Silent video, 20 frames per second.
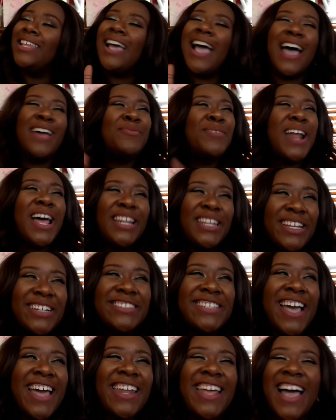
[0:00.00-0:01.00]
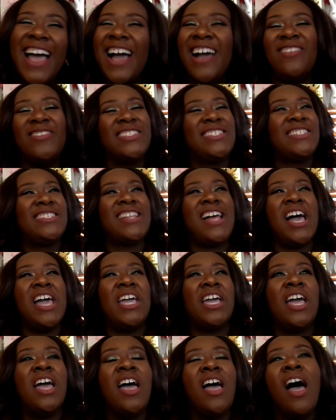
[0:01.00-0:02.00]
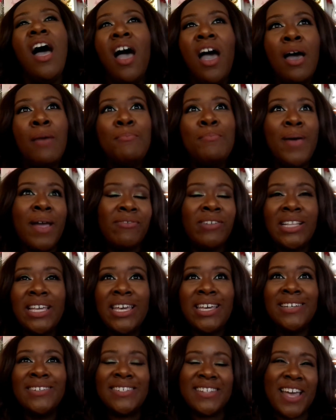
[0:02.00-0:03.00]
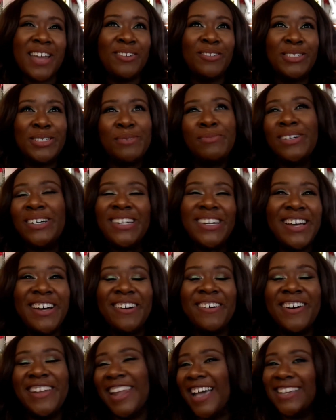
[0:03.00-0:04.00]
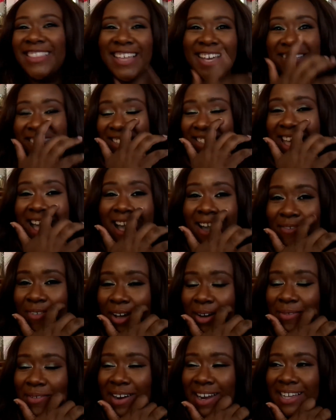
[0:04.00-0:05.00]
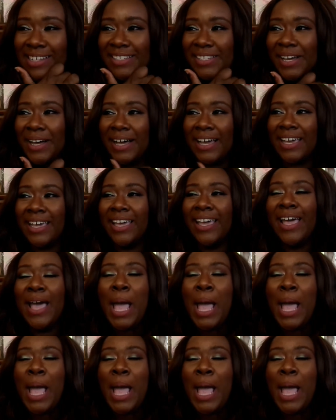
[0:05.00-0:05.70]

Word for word: When I looked at it, I was like, Beverly Hills 90210. Like, that's just how I felt when I saw it.